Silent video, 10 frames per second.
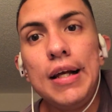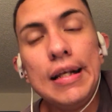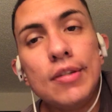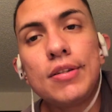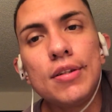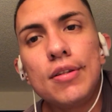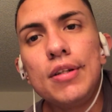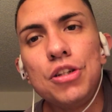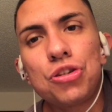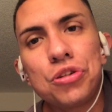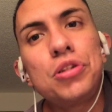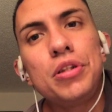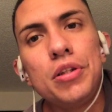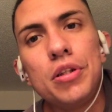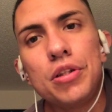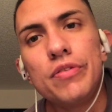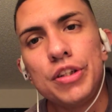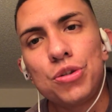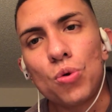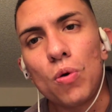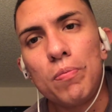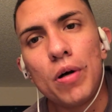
He's an interesting individual,